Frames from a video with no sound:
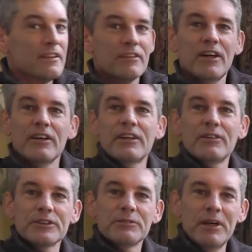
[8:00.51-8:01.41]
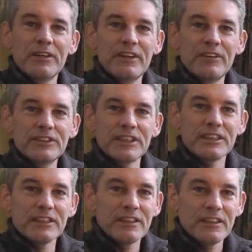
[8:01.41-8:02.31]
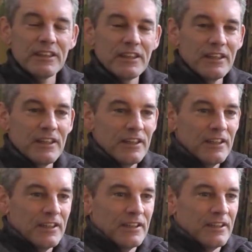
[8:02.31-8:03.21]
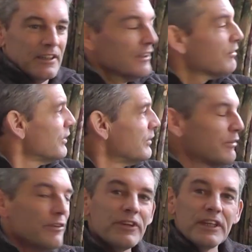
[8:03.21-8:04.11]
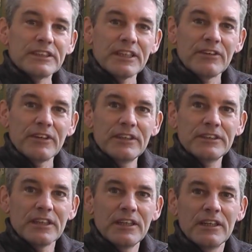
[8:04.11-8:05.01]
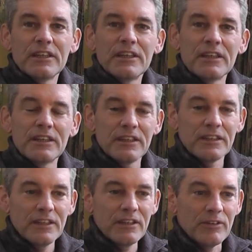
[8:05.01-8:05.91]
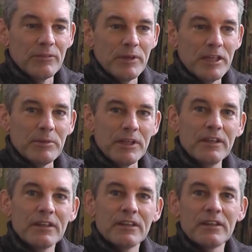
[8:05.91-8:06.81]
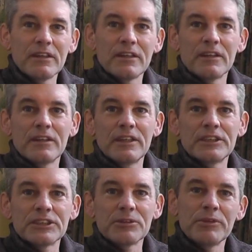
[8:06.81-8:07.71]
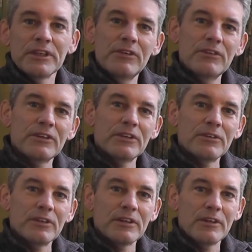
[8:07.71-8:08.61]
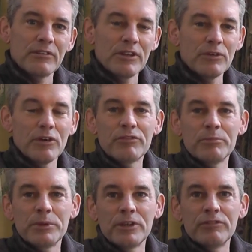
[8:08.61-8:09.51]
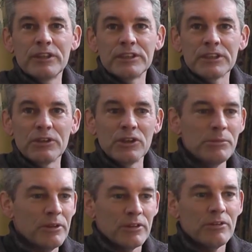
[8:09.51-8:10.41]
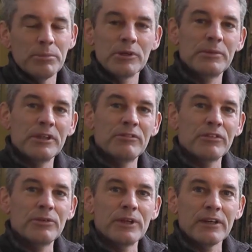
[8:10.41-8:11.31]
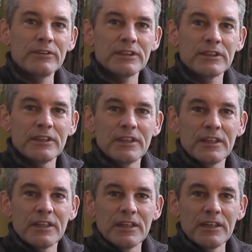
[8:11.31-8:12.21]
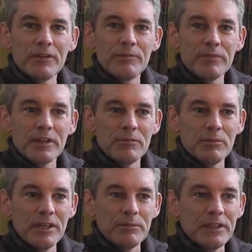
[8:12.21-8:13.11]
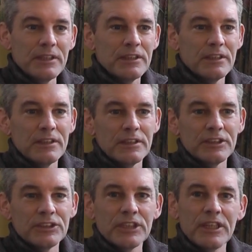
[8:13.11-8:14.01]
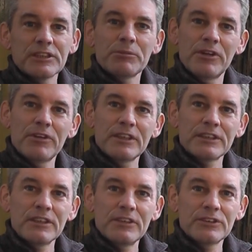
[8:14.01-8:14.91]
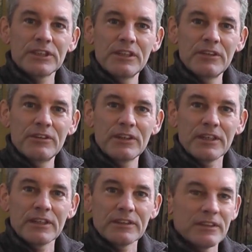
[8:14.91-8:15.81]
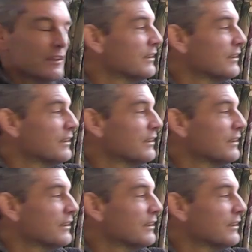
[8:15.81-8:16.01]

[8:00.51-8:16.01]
Well, wasn't bad that, was it? A few different things out there today. Now, maybe this is something you could do. If you've got bird feeders at home, or go and put a bit of food out, and maybe share some of the things that you see in your garden.